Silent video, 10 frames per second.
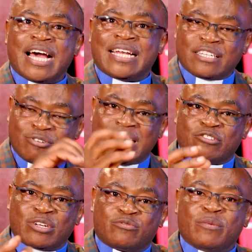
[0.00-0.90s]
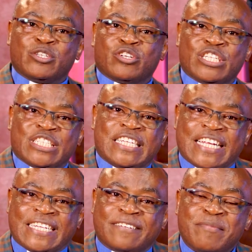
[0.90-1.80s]
And that's why the transformation is
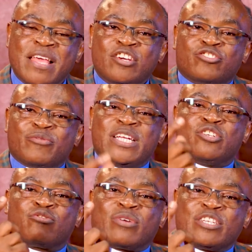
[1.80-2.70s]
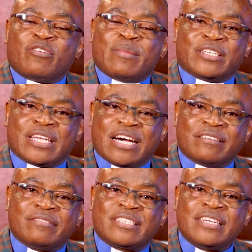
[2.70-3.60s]
needed. So we need to transform
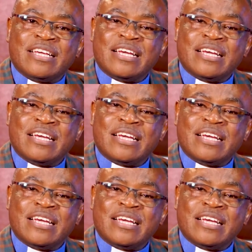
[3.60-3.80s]
ourselves